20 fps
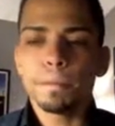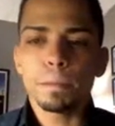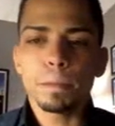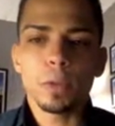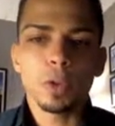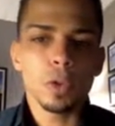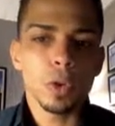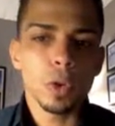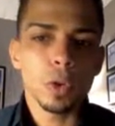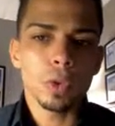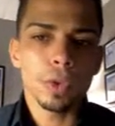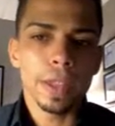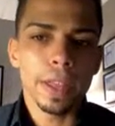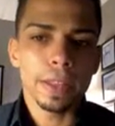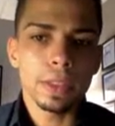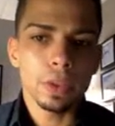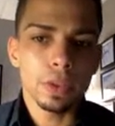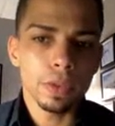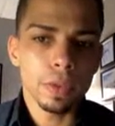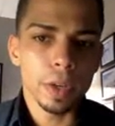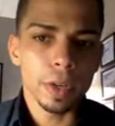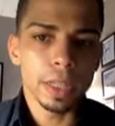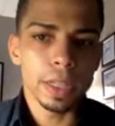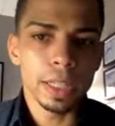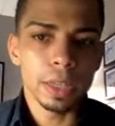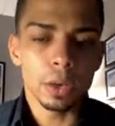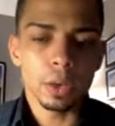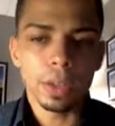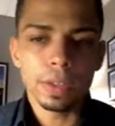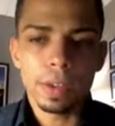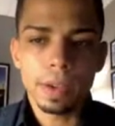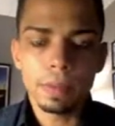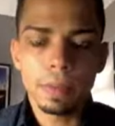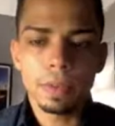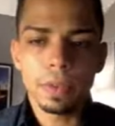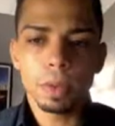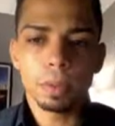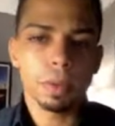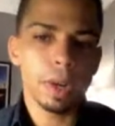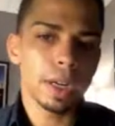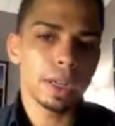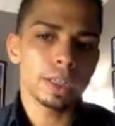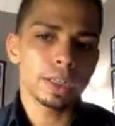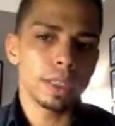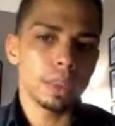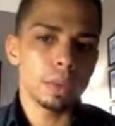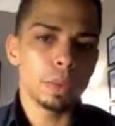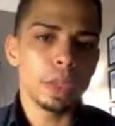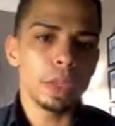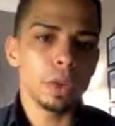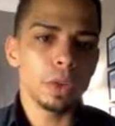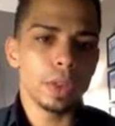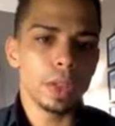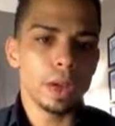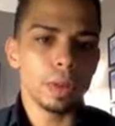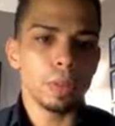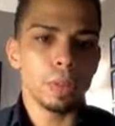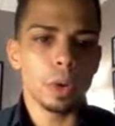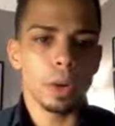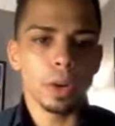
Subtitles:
shows that there's very little excitement for the product, then we know that